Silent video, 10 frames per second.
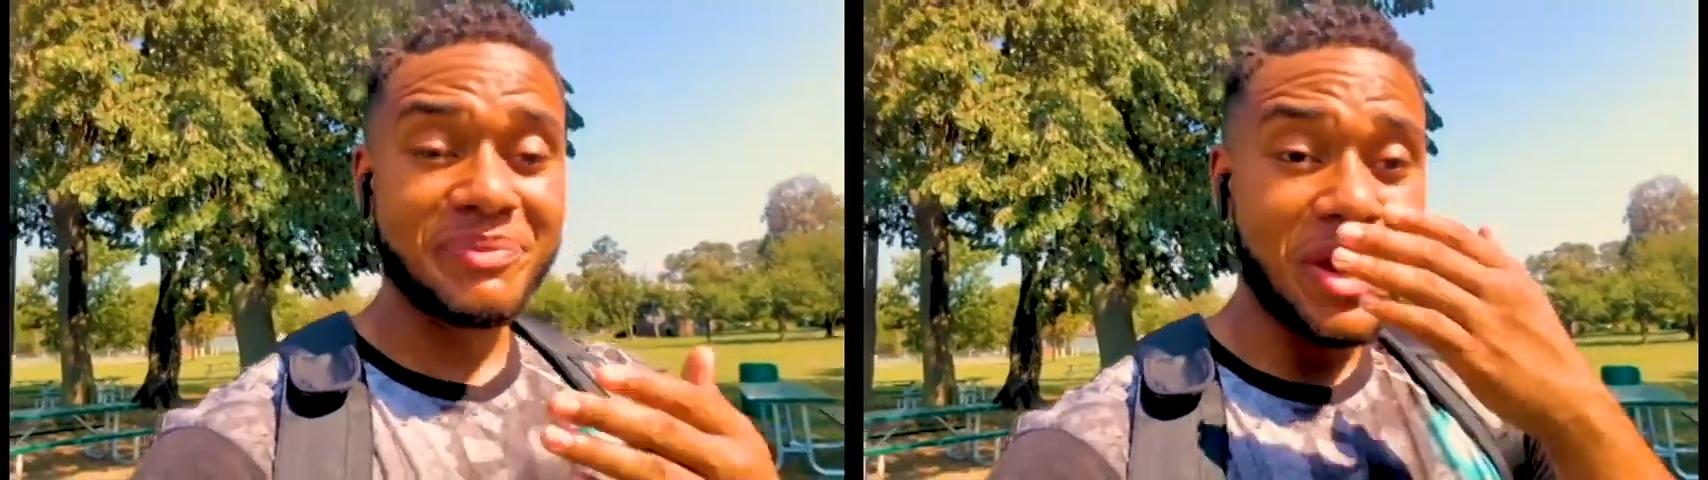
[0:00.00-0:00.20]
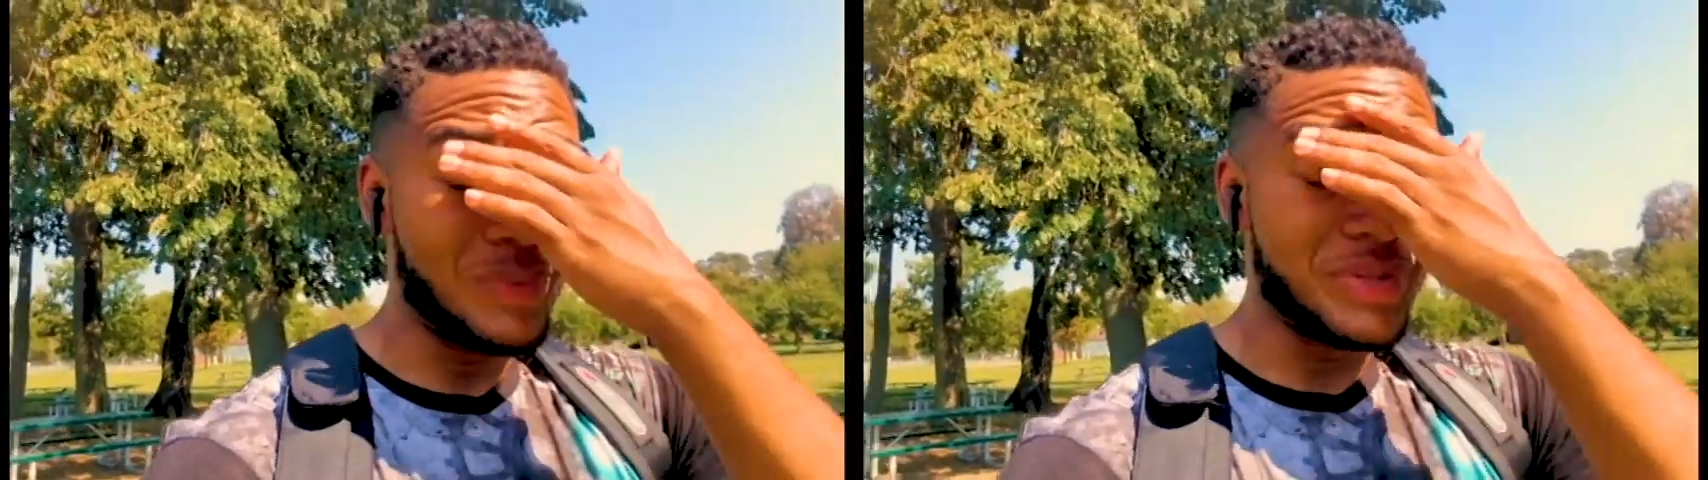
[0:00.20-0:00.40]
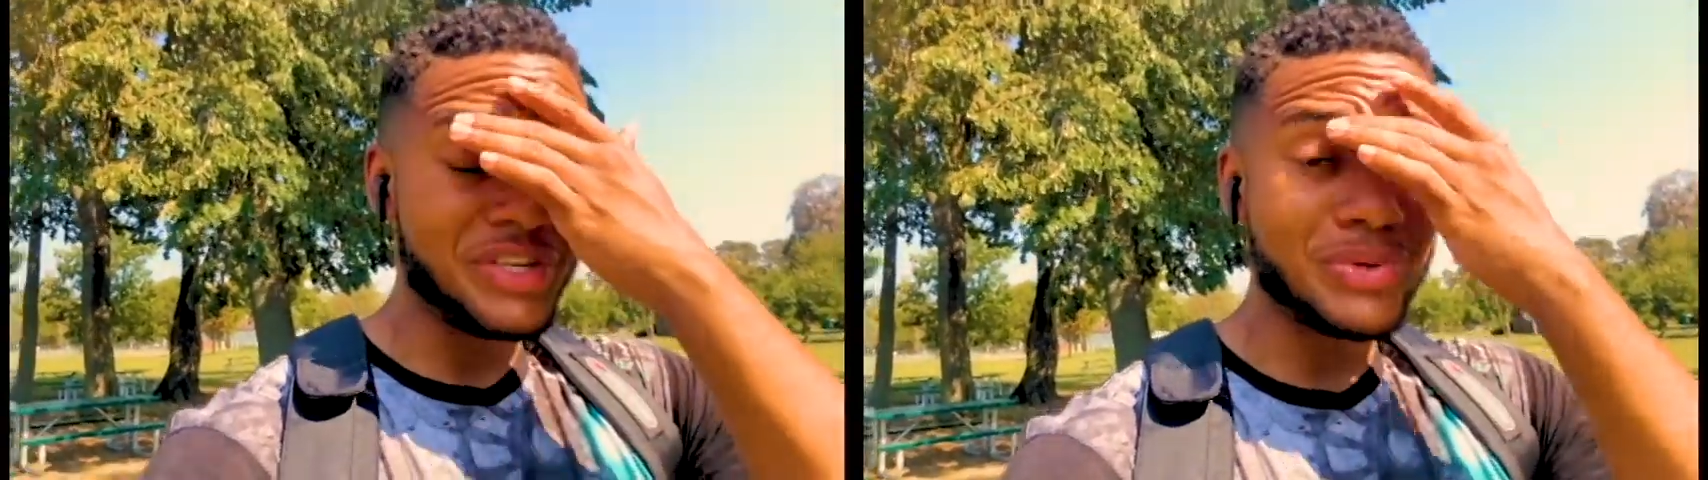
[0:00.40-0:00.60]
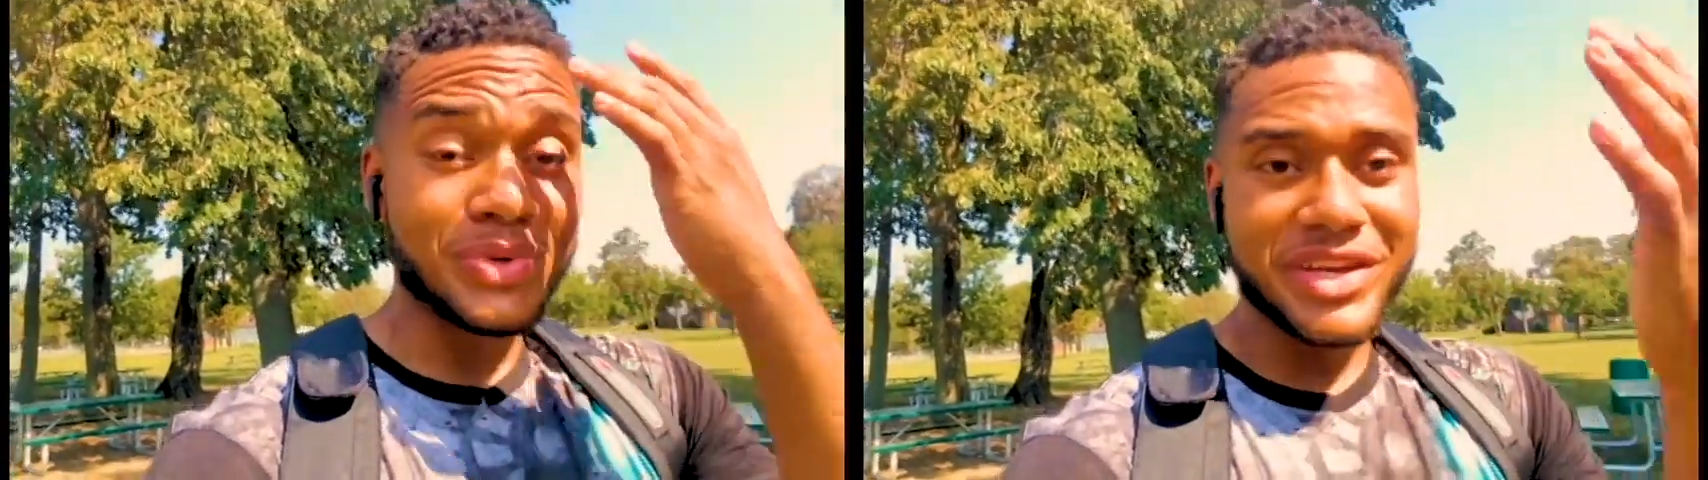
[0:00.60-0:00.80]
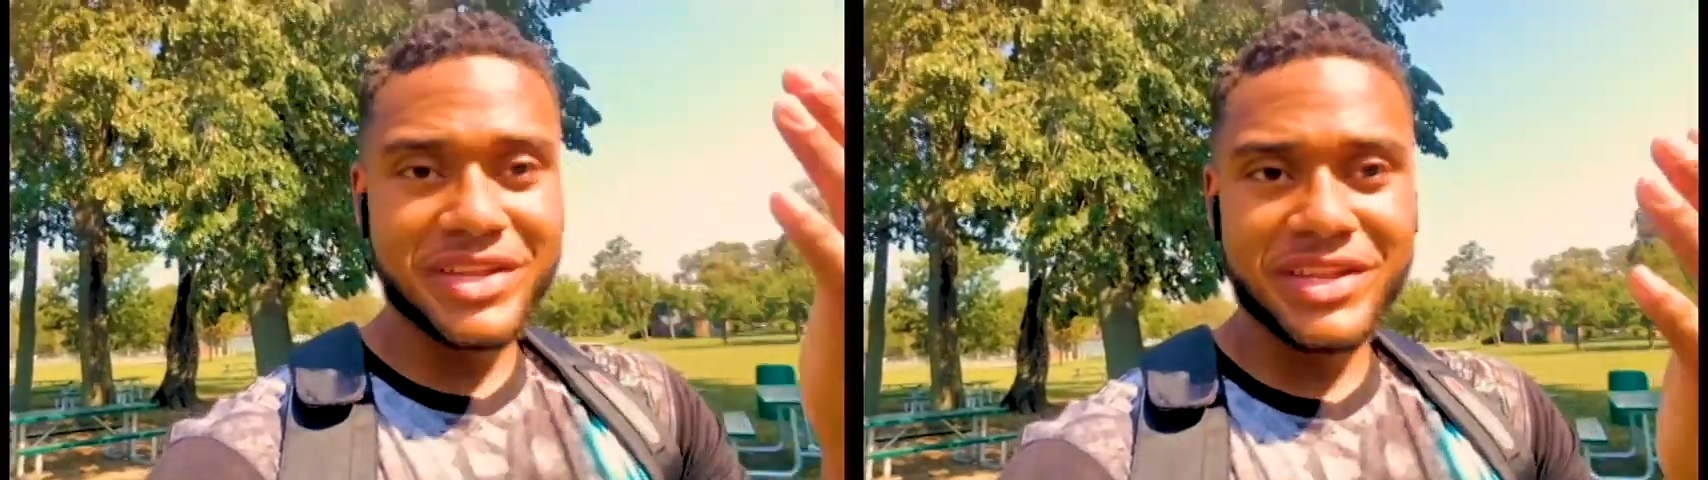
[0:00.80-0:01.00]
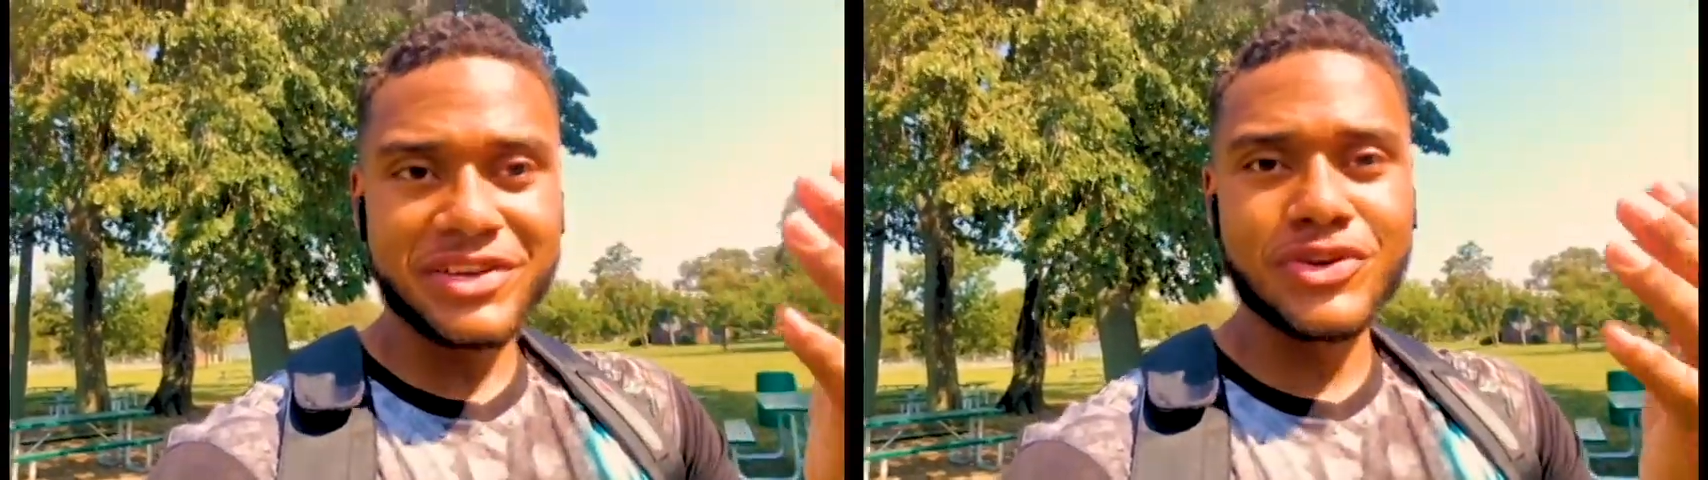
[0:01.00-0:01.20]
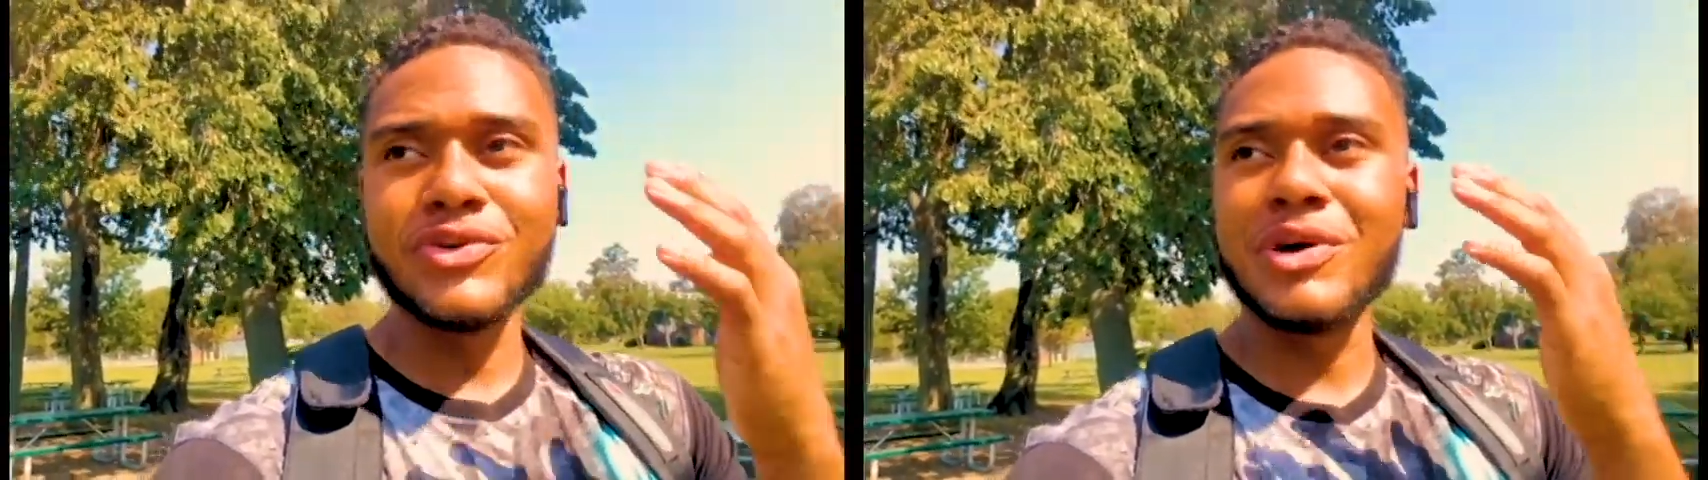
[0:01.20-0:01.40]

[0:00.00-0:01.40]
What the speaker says: I'm not really doing anything new,